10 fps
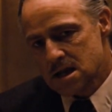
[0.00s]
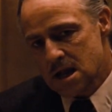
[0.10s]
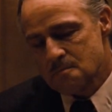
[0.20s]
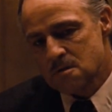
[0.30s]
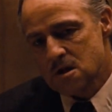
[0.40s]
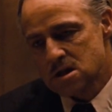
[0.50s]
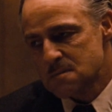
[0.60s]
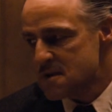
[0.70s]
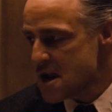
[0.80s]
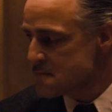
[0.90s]
then I'm going
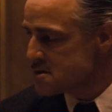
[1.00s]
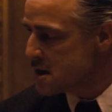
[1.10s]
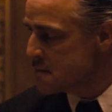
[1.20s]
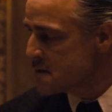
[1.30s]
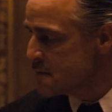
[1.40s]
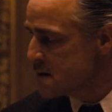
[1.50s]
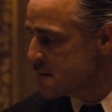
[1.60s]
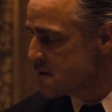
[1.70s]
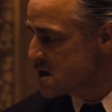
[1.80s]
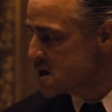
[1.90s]
to blame some of the
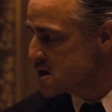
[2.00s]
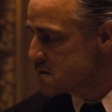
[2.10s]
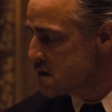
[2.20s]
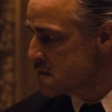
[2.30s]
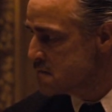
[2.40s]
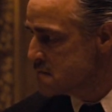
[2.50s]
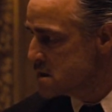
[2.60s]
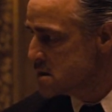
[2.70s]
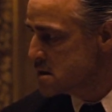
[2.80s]
people in this room.